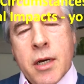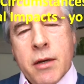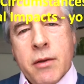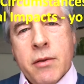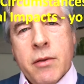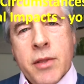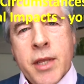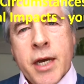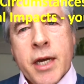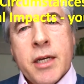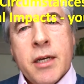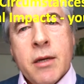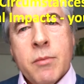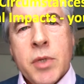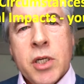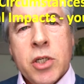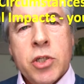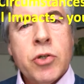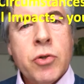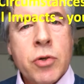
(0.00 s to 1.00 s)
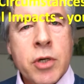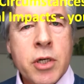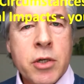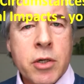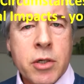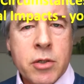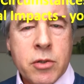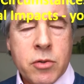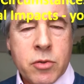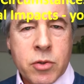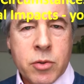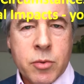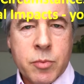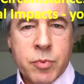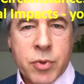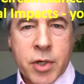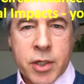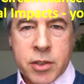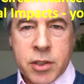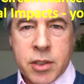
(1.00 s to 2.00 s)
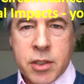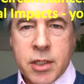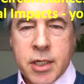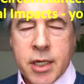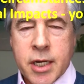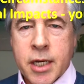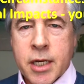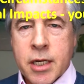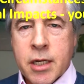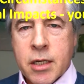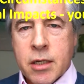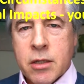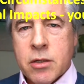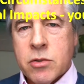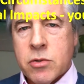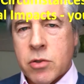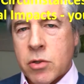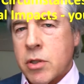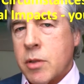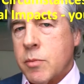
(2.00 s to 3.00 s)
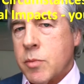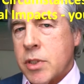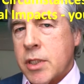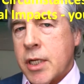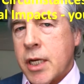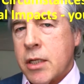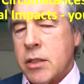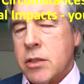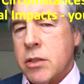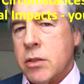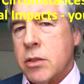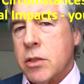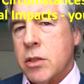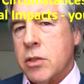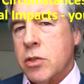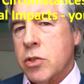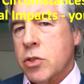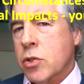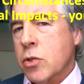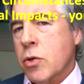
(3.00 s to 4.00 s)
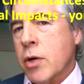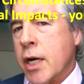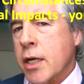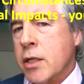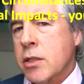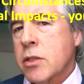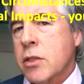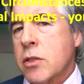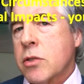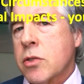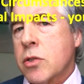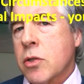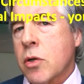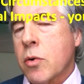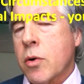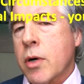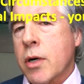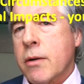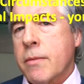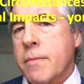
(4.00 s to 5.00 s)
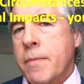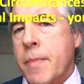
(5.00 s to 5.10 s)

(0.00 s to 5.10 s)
that can be triggered through present day circumstances and stress and so on.